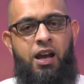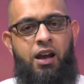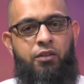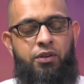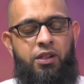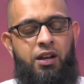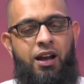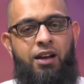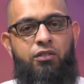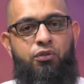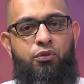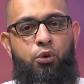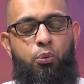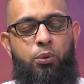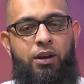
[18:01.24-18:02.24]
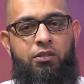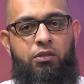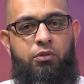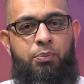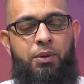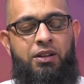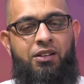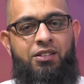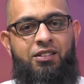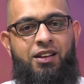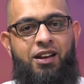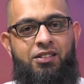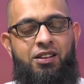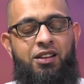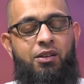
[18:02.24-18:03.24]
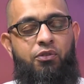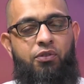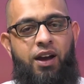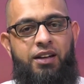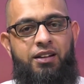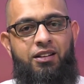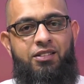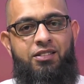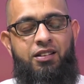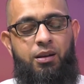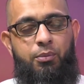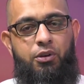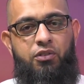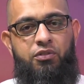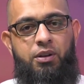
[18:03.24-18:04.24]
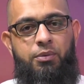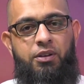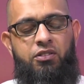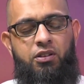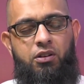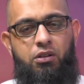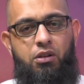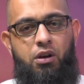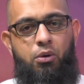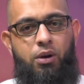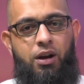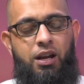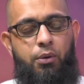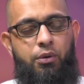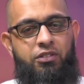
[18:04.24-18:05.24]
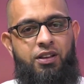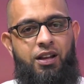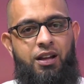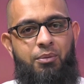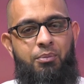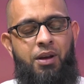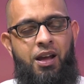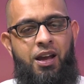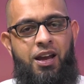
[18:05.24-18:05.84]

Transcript: For the last few weeks, we've been discussing the final sermon of Nabi Sallallahu Alaihi Wasallam,